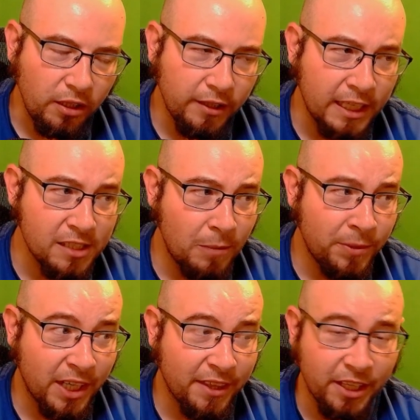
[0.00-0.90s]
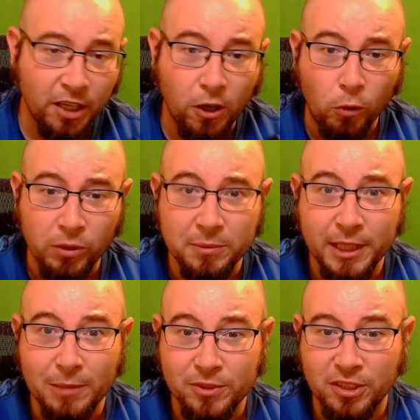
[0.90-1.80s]
That's something I think all
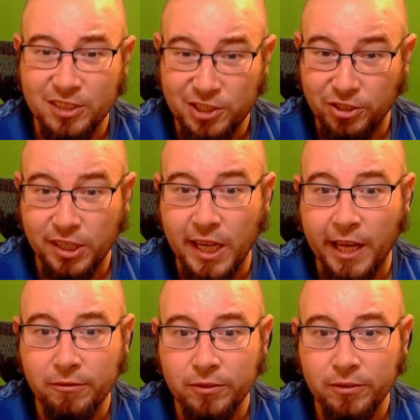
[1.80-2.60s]
webcams should have.